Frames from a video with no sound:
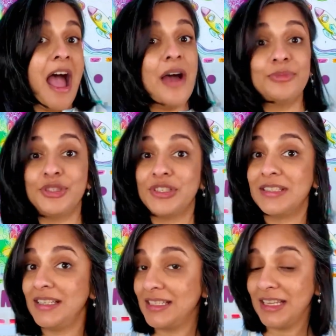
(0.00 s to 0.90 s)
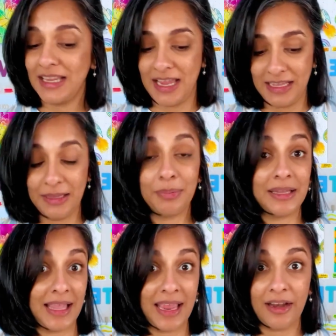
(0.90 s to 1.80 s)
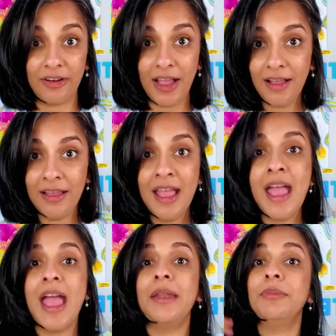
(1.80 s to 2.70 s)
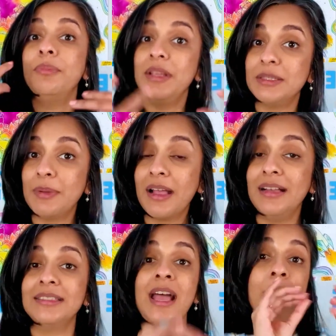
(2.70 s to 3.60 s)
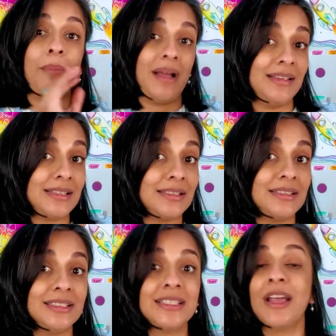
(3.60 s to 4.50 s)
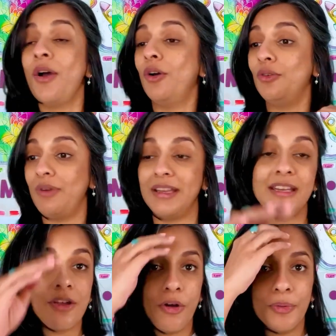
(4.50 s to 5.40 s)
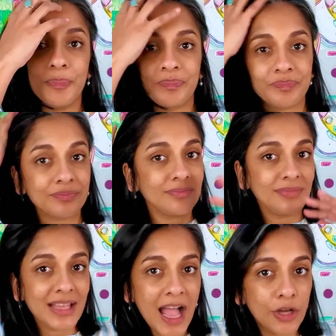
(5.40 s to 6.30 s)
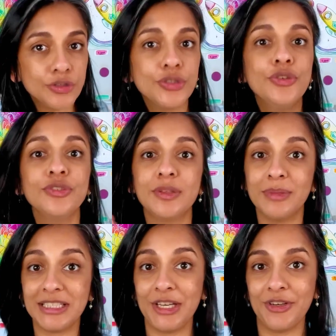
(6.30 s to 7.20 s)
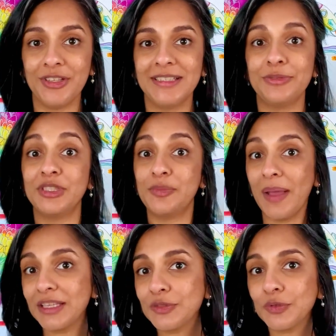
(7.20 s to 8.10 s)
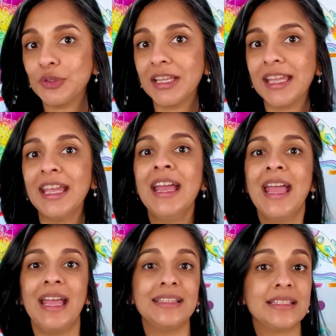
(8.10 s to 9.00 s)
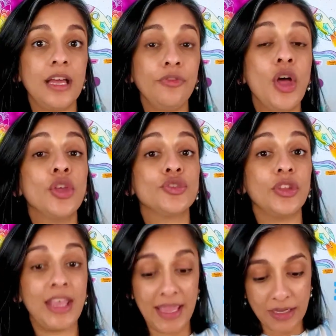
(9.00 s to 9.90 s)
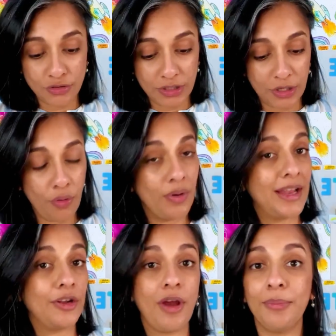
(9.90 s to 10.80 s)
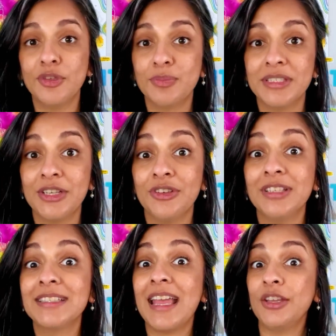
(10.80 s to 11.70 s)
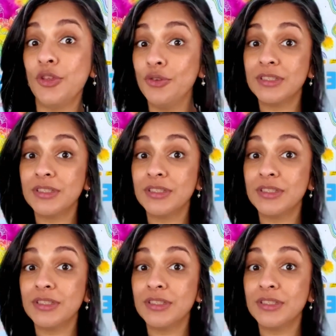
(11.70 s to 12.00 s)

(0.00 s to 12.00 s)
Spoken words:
just sitting in the play area. And it's because my students already know how to use the materials respectfully and stuff. So they actually go and grab those materials and use